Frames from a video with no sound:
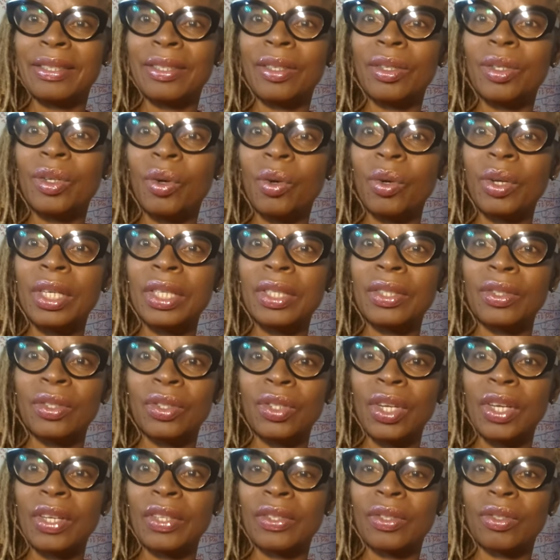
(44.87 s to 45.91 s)
It's
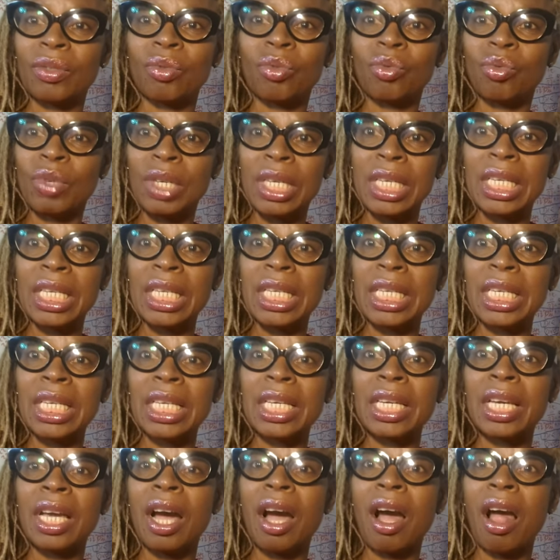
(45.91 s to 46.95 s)
just
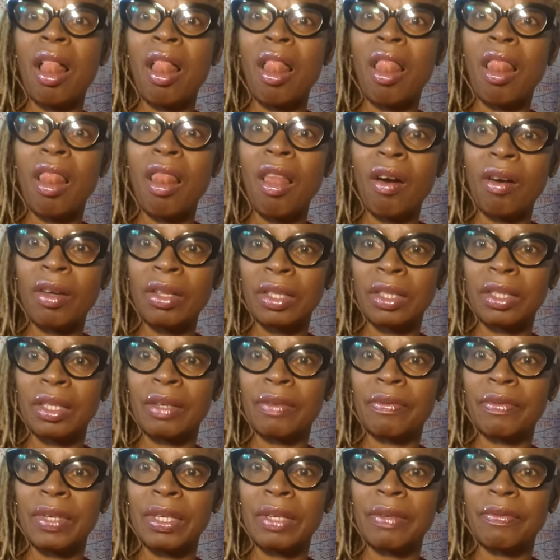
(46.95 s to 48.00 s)
really a lot
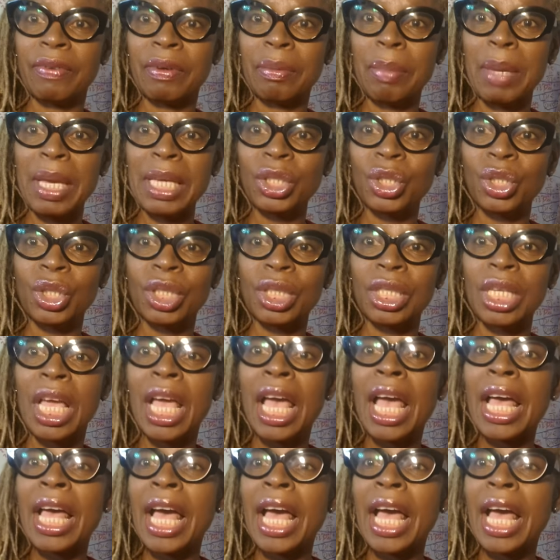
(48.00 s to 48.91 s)
of information.